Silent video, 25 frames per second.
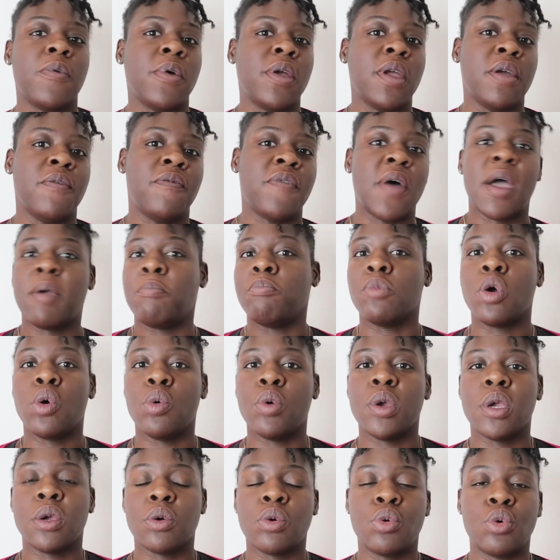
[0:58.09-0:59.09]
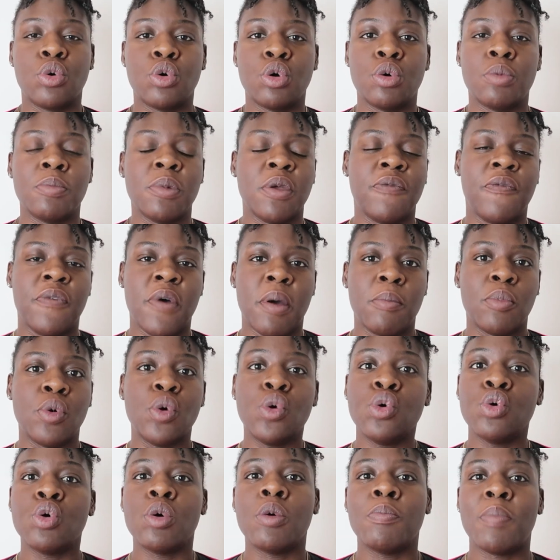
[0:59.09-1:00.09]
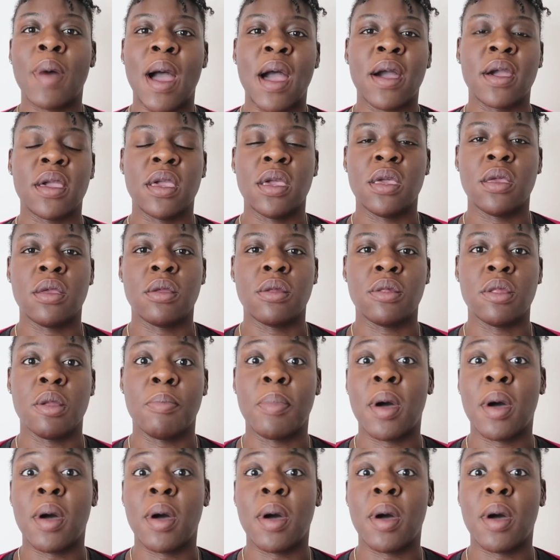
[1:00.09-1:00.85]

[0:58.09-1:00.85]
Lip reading: if I'm going home, if I'm home back in the